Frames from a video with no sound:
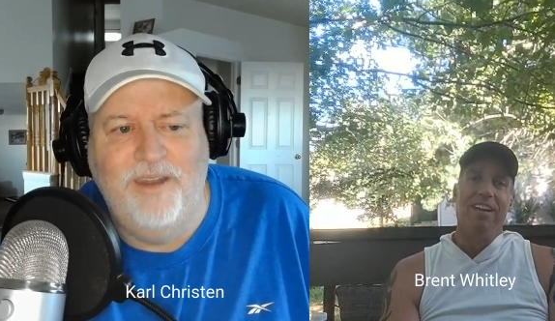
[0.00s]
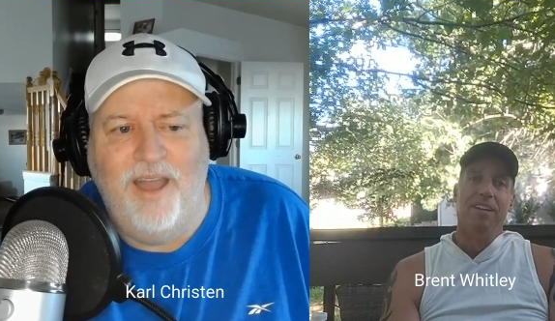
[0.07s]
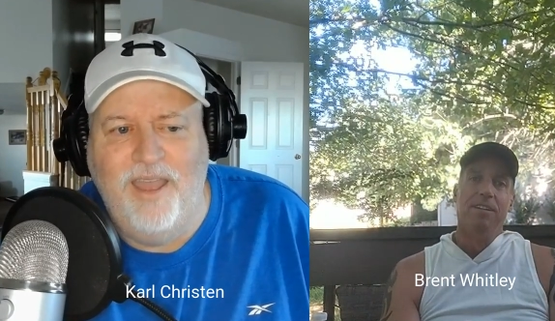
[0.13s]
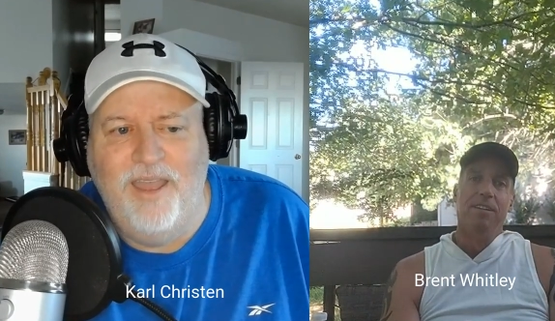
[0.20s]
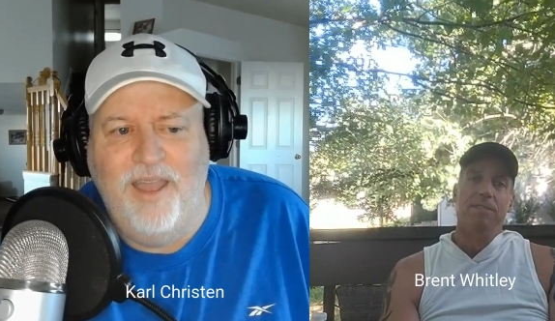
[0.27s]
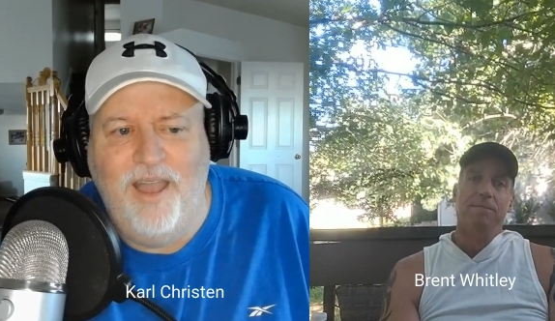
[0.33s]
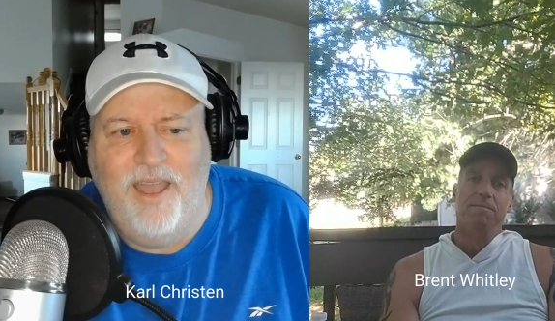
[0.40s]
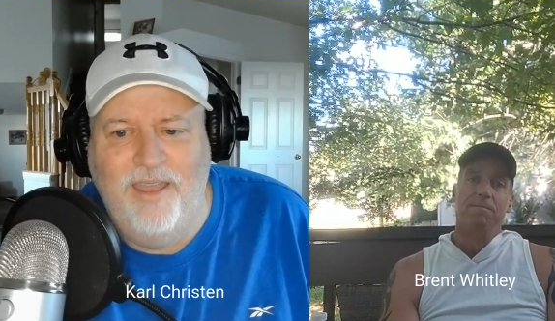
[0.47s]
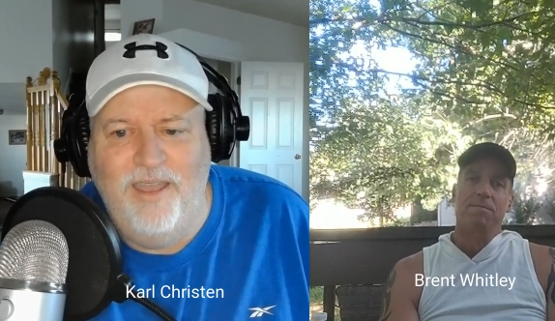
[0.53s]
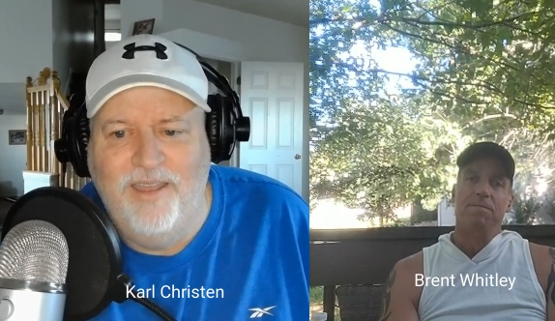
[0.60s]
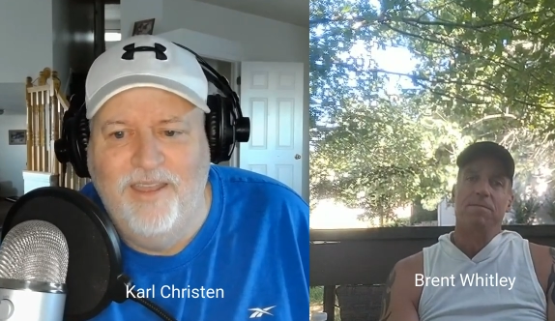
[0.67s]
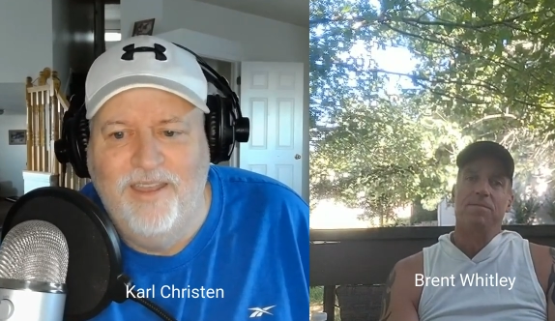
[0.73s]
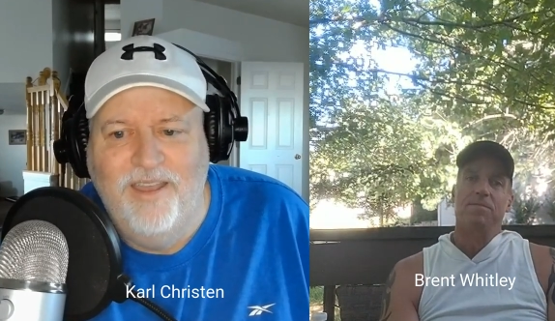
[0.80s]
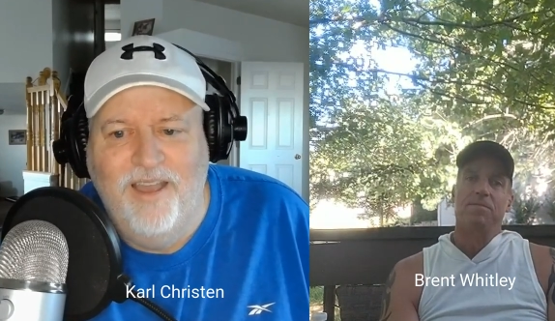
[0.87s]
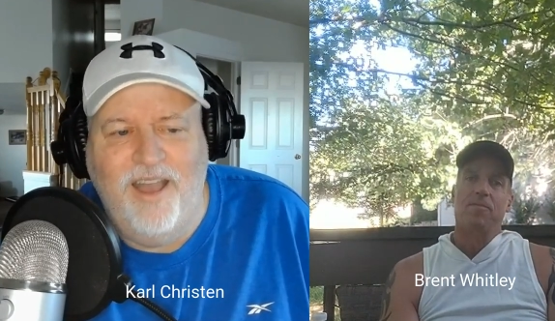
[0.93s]
Speaker 1: I yeah. I
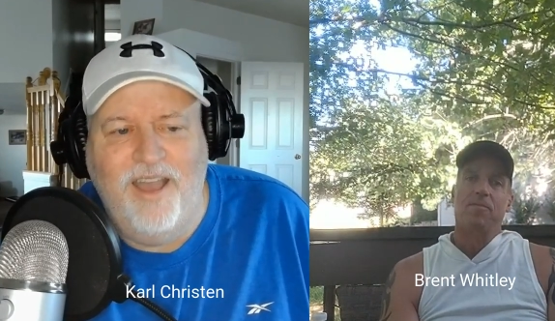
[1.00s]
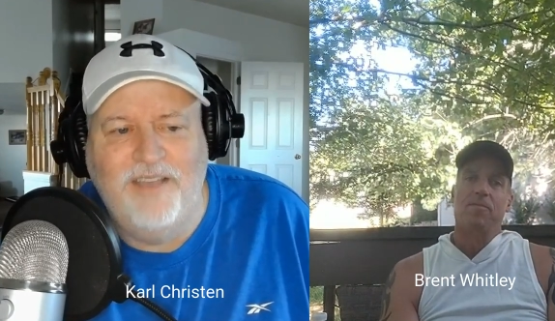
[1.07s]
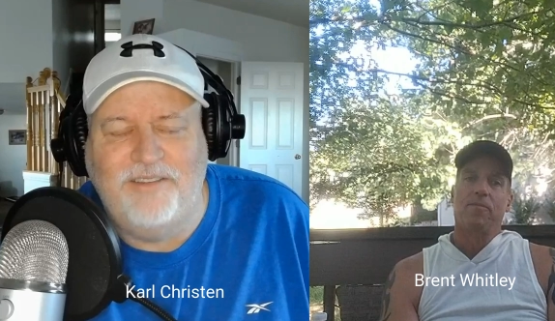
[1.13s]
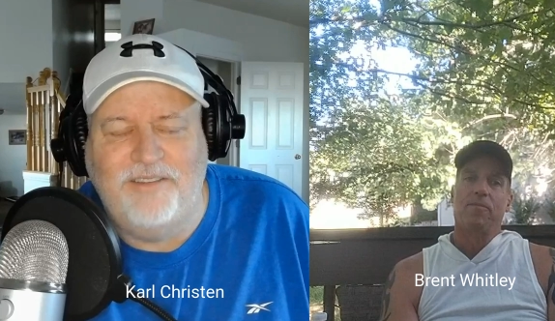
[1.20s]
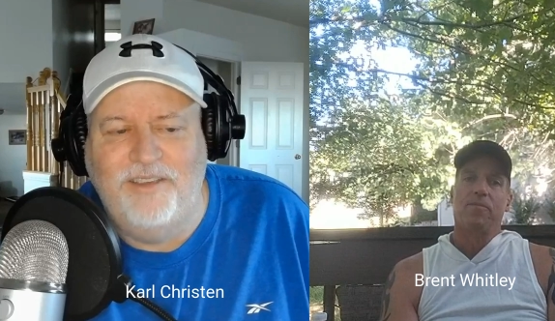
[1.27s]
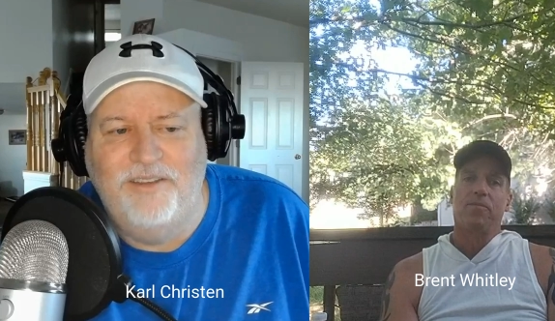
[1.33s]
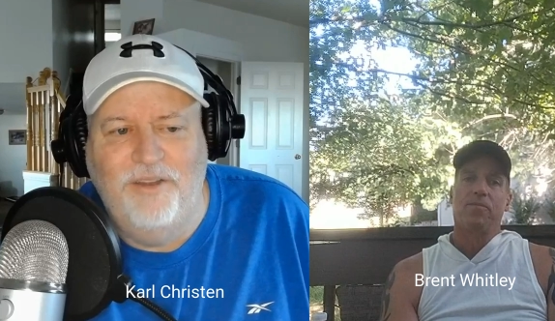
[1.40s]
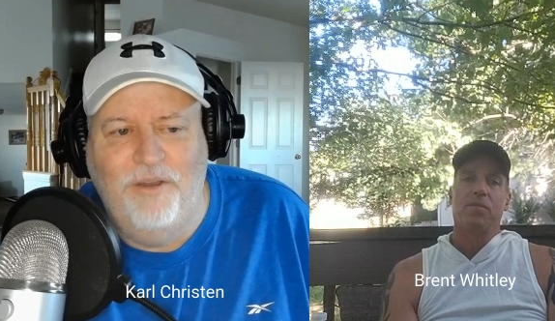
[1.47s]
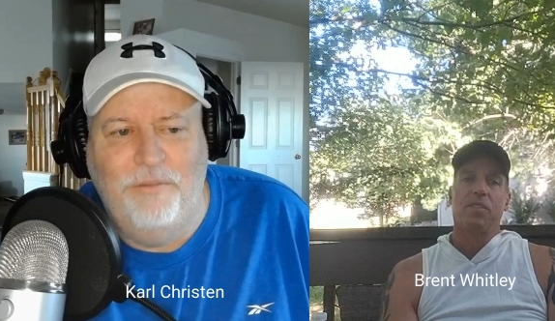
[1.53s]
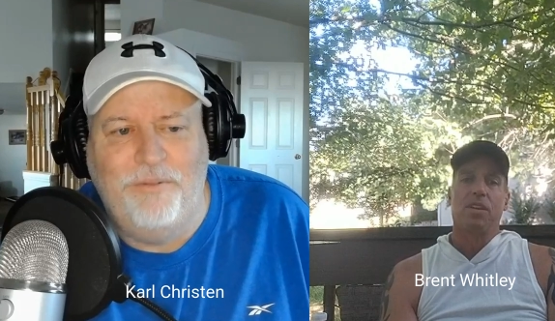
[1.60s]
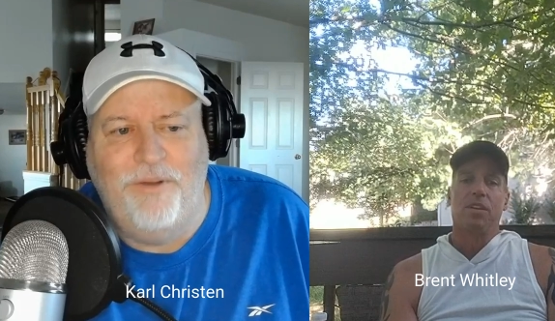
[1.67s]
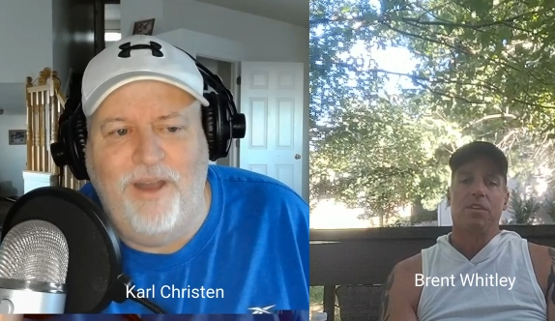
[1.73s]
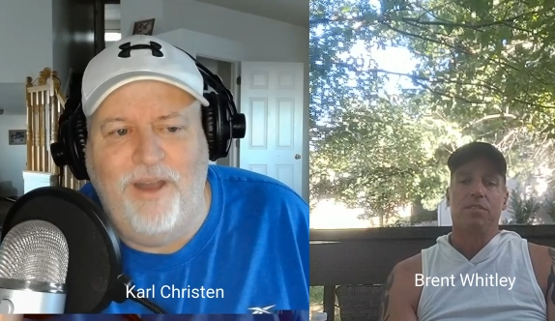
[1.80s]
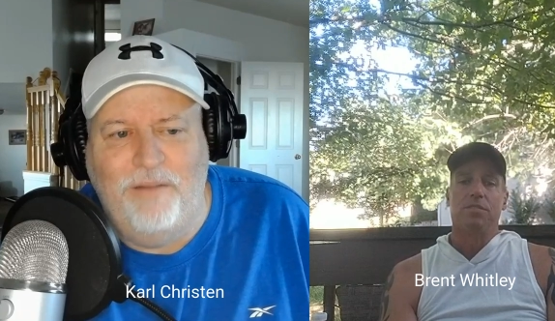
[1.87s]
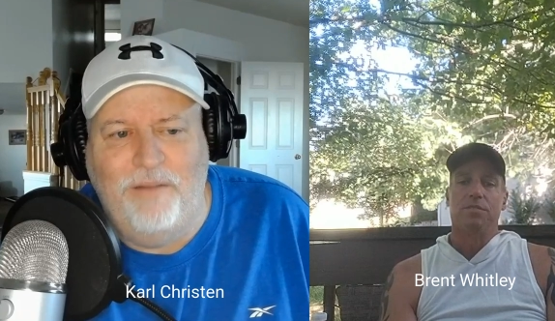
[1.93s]
I see no
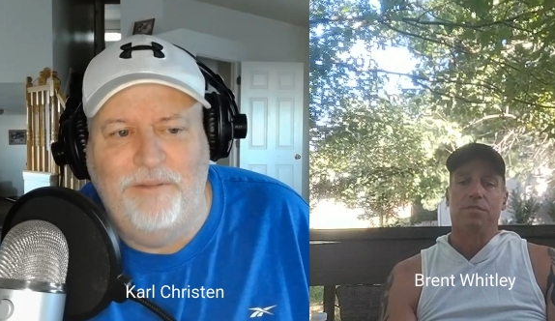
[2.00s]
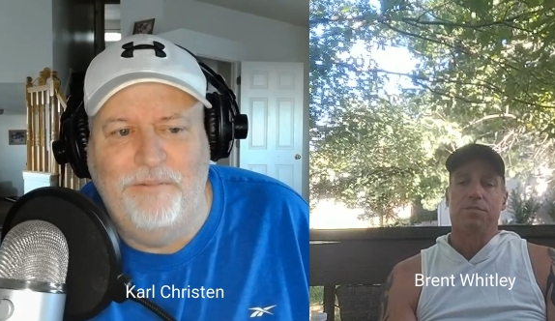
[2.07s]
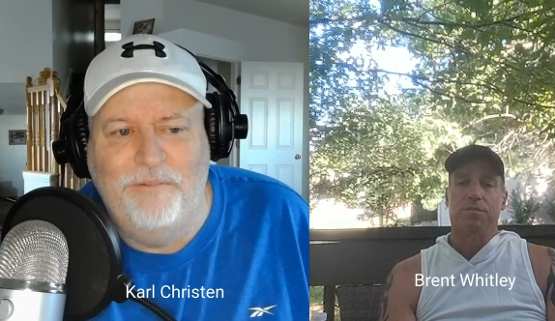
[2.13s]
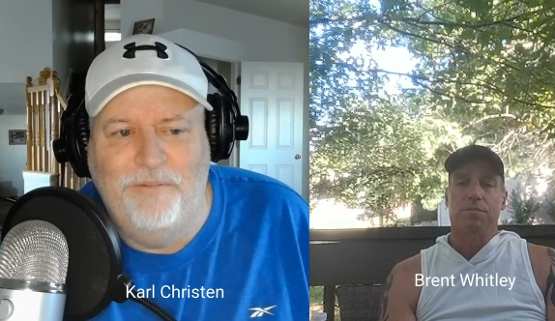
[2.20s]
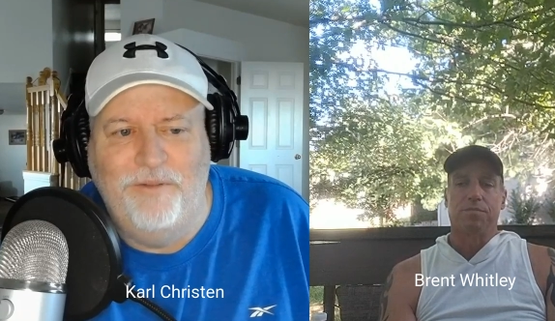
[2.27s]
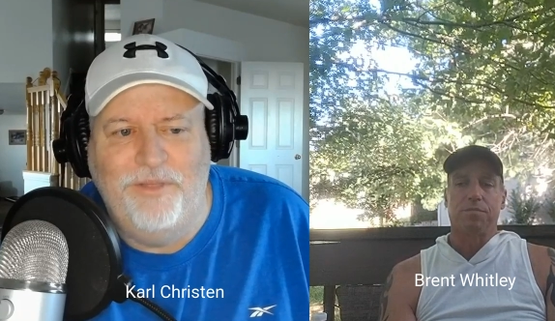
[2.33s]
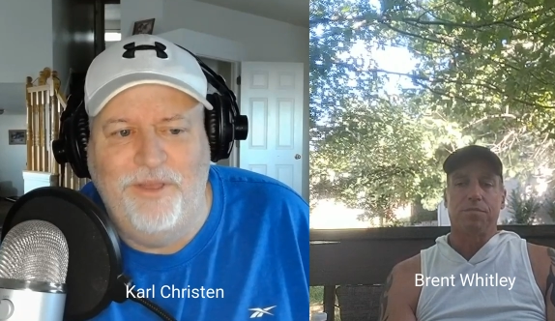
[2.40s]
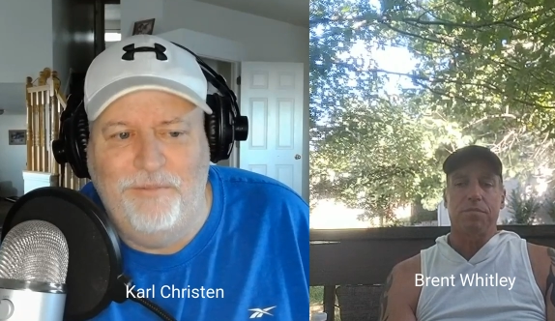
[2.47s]
problem with